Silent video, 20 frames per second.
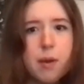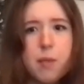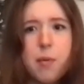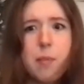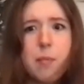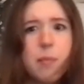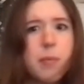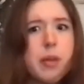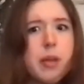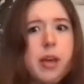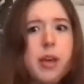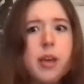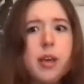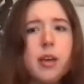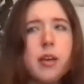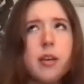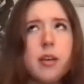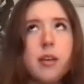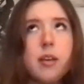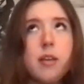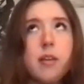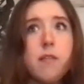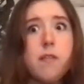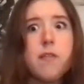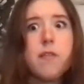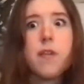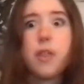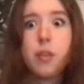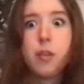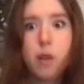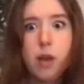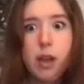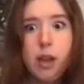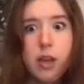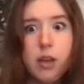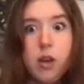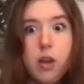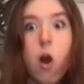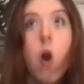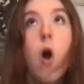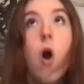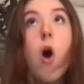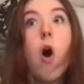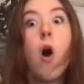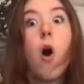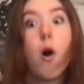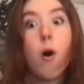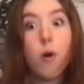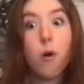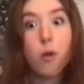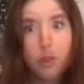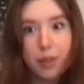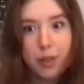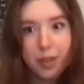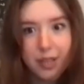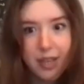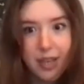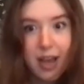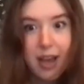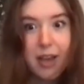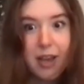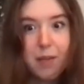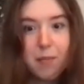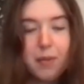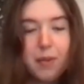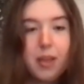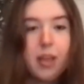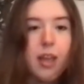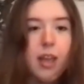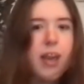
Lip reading: I remember playing in 5th grade all the time,